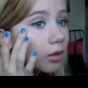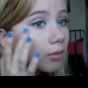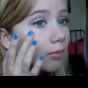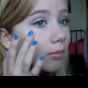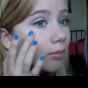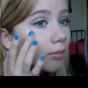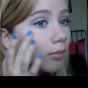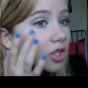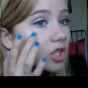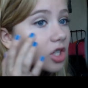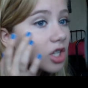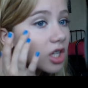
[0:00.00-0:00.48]

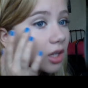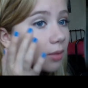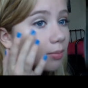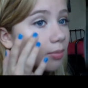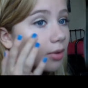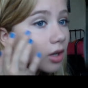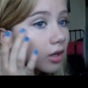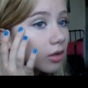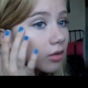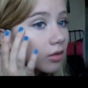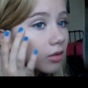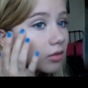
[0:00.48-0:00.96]
my
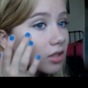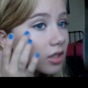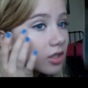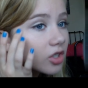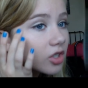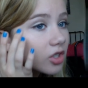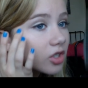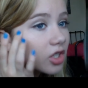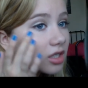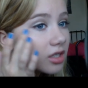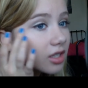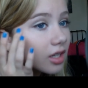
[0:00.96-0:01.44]
cheekbones and
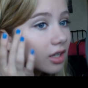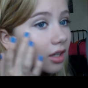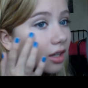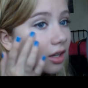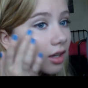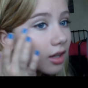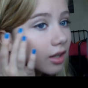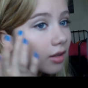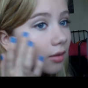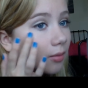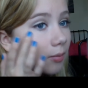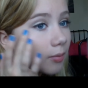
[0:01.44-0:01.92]
just
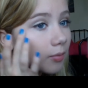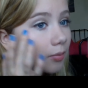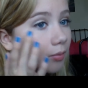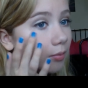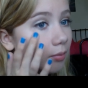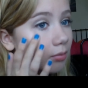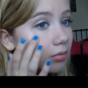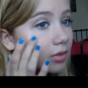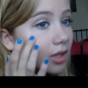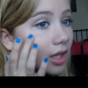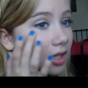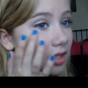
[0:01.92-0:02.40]

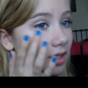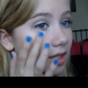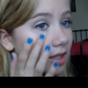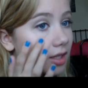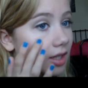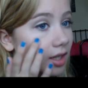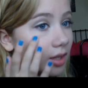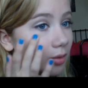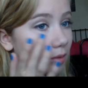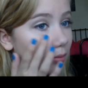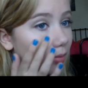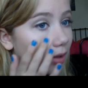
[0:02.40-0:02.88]
blend it
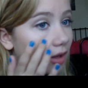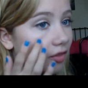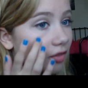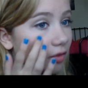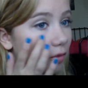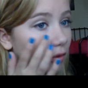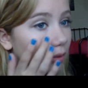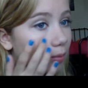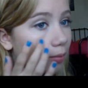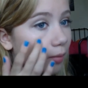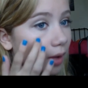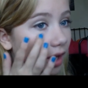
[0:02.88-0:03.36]
in
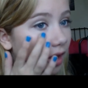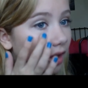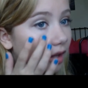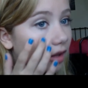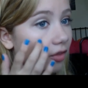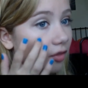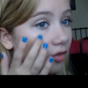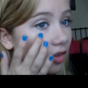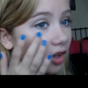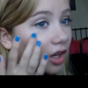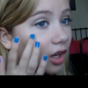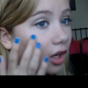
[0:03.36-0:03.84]
with
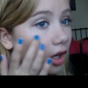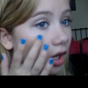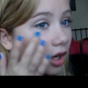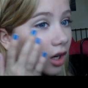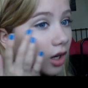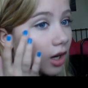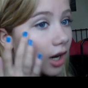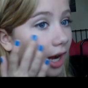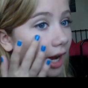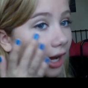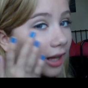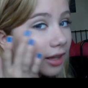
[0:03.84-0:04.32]
my
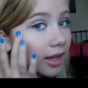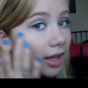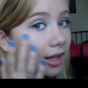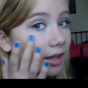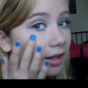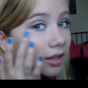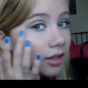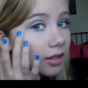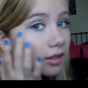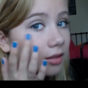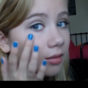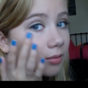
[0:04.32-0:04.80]
finger,
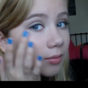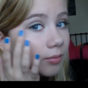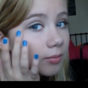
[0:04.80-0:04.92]
highlighting.